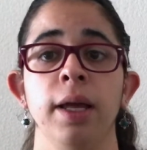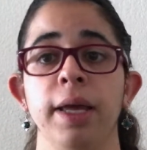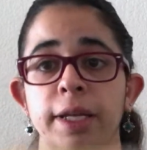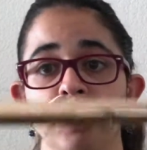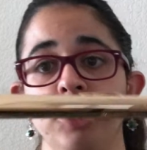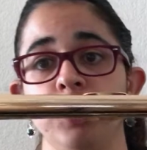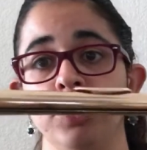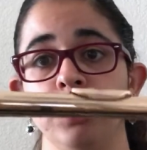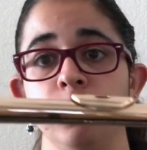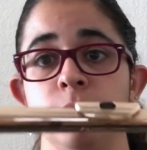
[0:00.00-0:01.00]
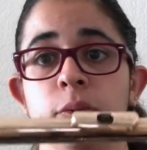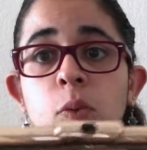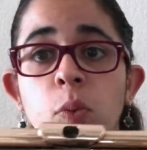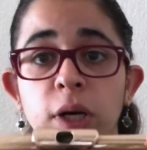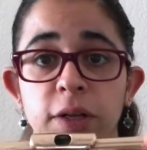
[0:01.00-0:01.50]
into
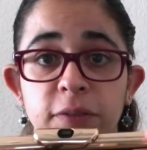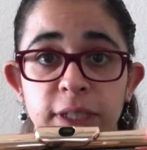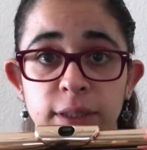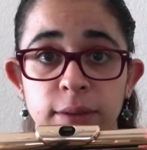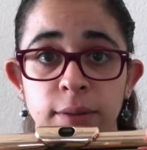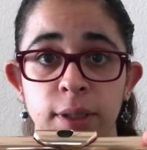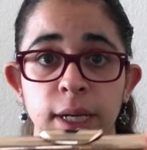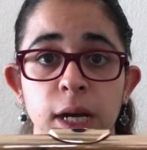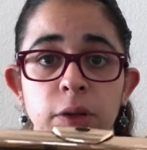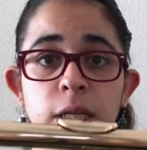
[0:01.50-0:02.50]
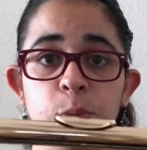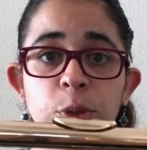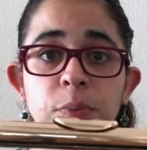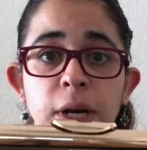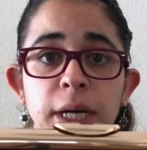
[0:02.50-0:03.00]
one of these. Now keep
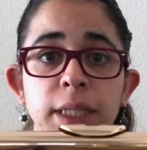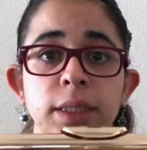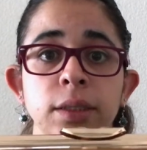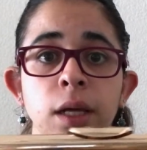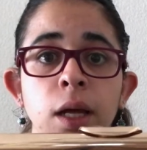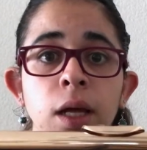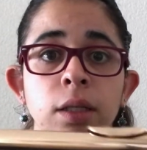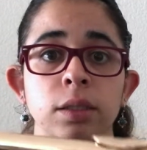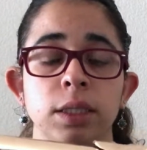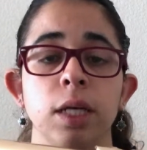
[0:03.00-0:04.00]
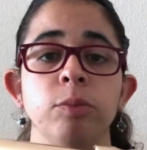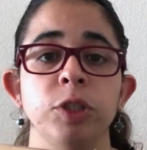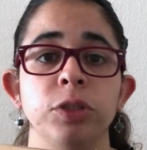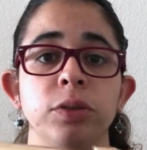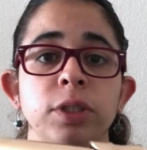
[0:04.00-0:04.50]
in mind, some
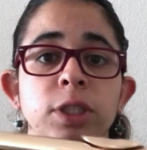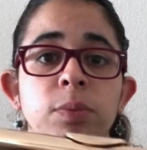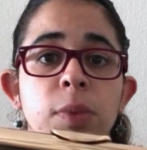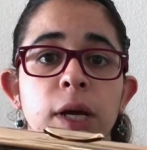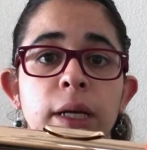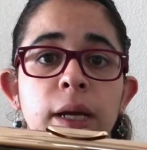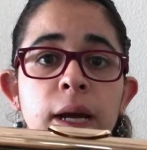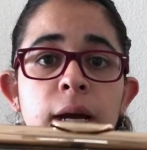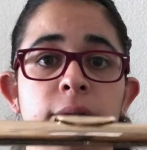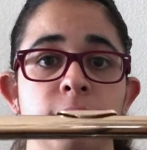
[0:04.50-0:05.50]
students might have